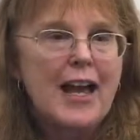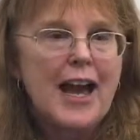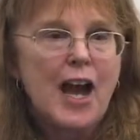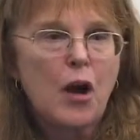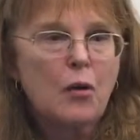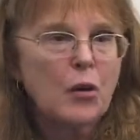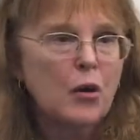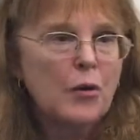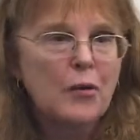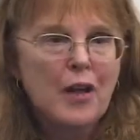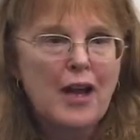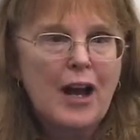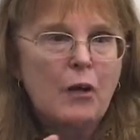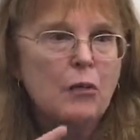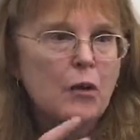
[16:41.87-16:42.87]
how
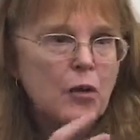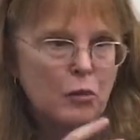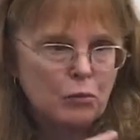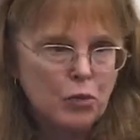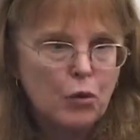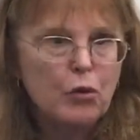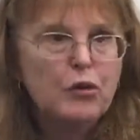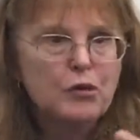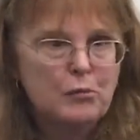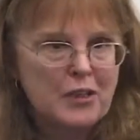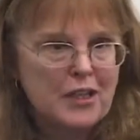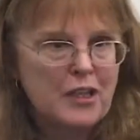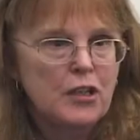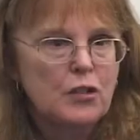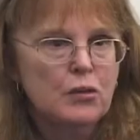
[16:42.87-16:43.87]
are the roles
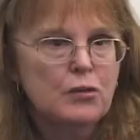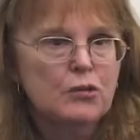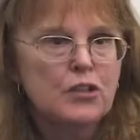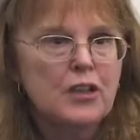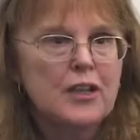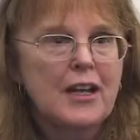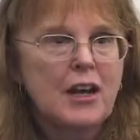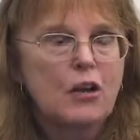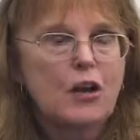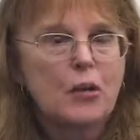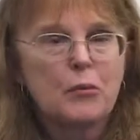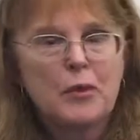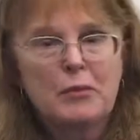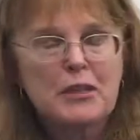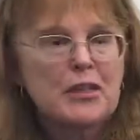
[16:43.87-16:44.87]
being used, and how
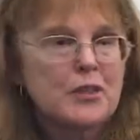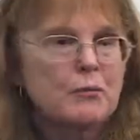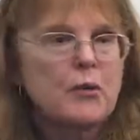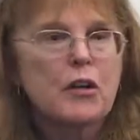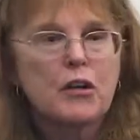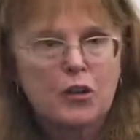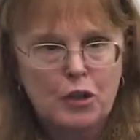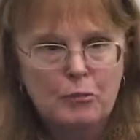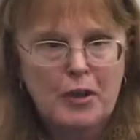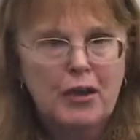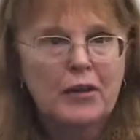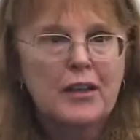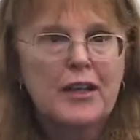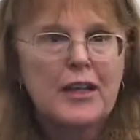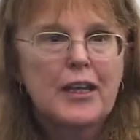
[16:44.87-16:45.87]
can we be smarter about